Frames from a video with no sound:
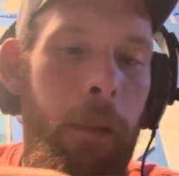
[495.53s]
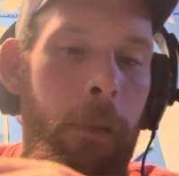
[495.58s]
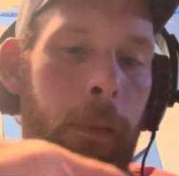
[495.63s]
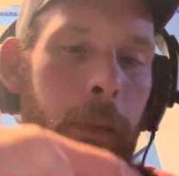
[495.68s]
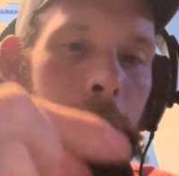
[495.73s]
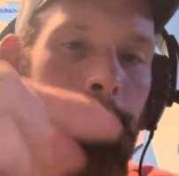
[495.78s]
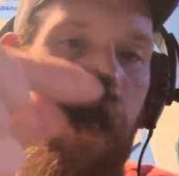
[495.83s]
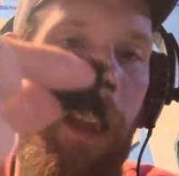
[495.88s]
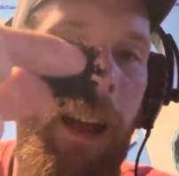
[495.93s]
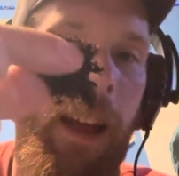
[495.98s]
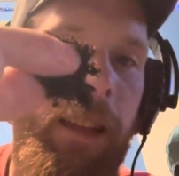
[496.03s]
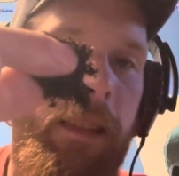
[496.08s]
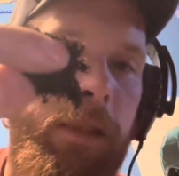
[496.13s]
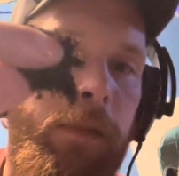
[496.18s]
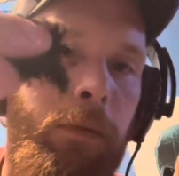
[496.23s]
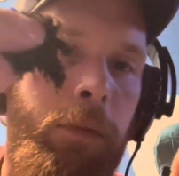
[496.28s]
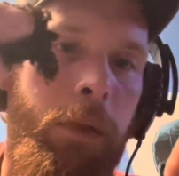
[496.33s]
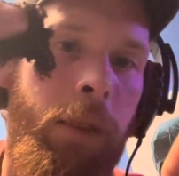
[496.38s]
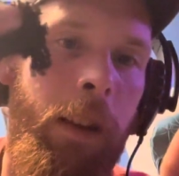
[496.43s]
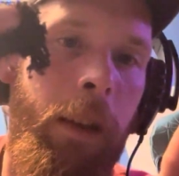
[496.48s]
That's
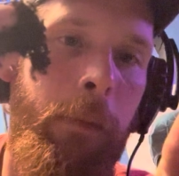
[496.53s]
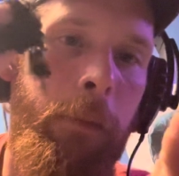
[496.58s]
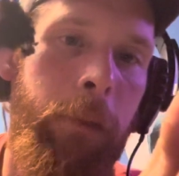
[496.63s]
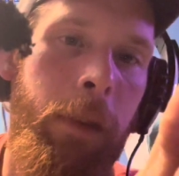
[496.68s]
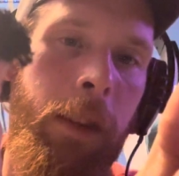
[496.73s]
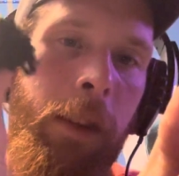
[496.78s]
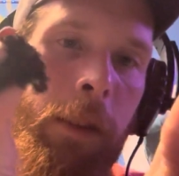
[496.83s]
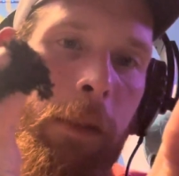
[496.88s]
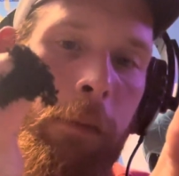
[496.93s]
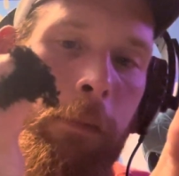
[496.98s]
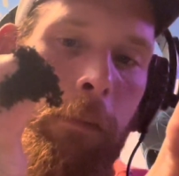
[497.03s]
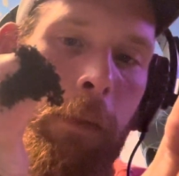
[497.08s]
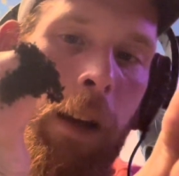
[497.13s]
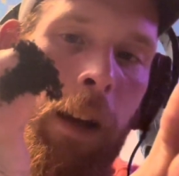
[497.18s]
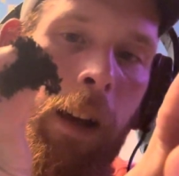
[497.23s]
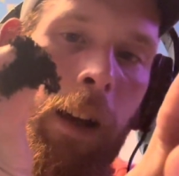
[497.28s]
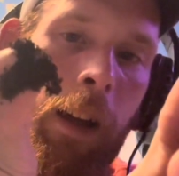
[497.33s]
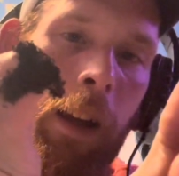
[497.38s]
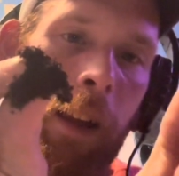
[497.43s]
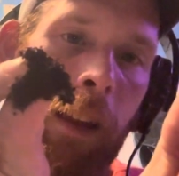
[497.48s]
what I mean
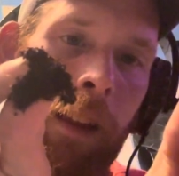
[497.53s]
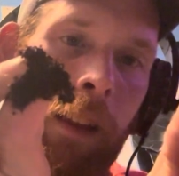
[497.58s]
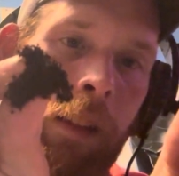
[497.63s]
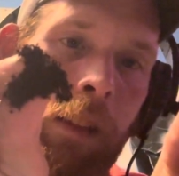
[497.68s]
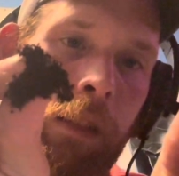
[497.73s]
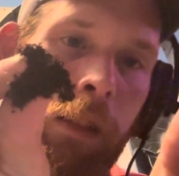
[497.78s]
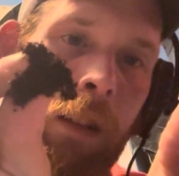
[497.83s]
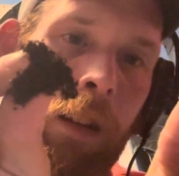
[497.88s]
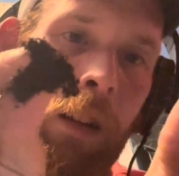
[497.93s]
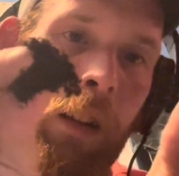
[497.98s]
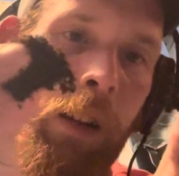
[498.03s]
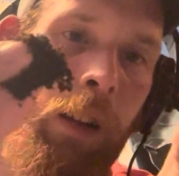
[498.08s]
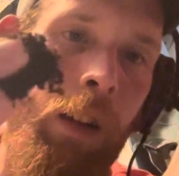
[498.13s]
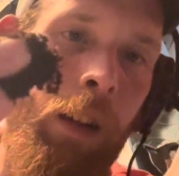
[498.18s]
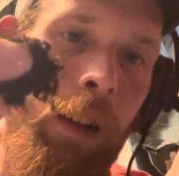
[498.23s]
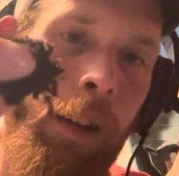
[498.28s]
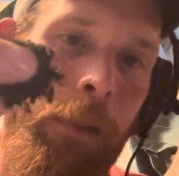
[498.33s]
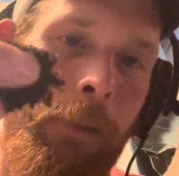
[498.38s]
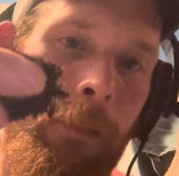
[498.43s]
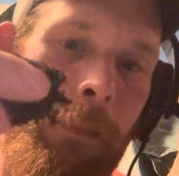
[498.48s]
by long cut.